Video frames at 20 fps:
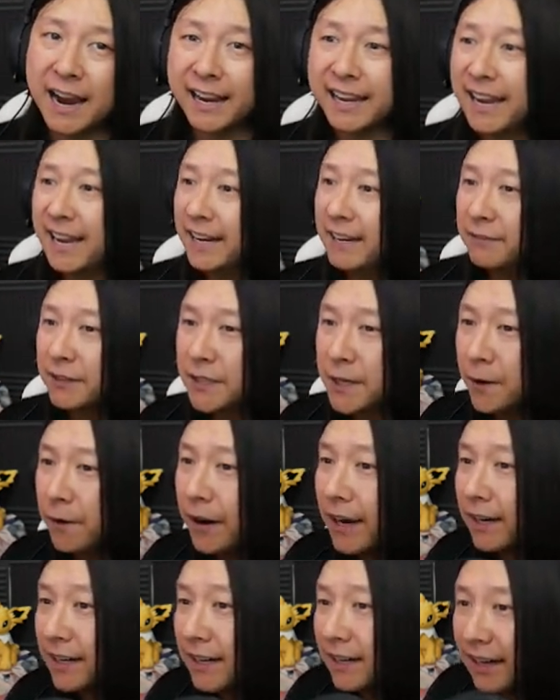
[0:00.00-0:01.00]
I can't even
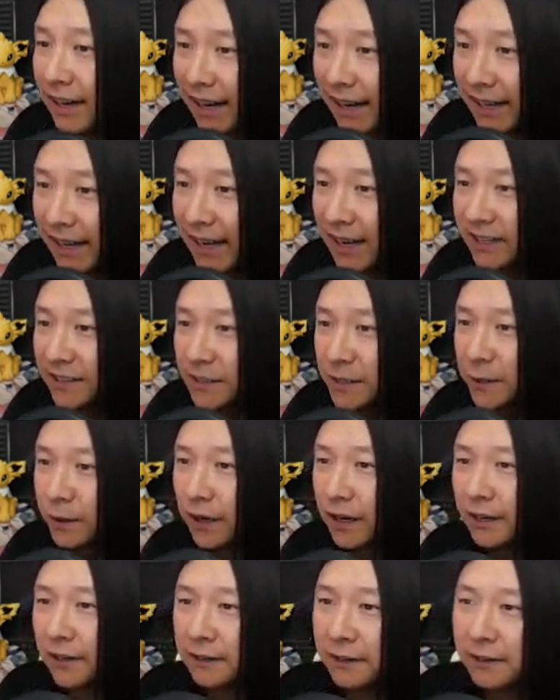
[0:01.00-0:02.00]
do it. I can't
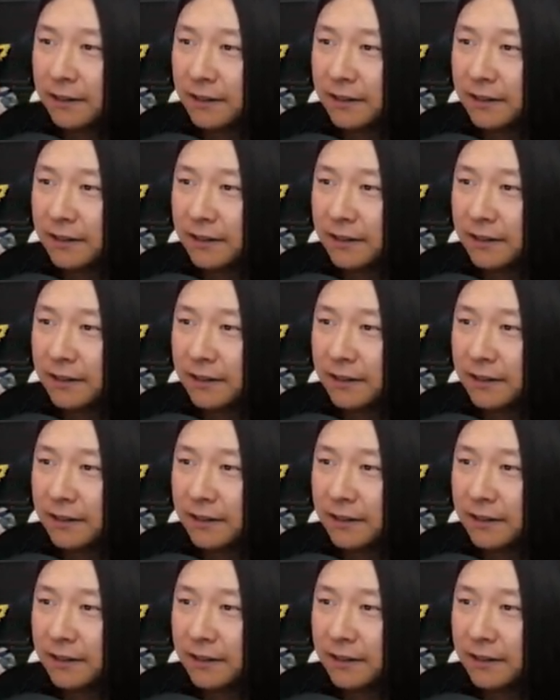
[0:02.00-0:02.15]
do it.